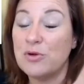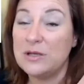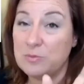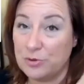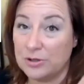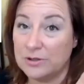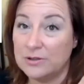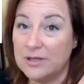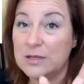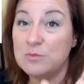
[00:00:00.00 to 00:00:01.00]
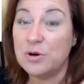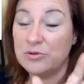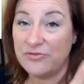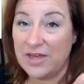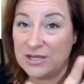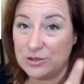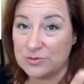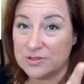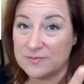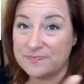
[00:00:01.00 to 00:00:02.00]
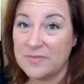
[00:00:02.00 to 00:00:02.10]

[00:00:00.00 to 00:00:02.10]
print book in both venues.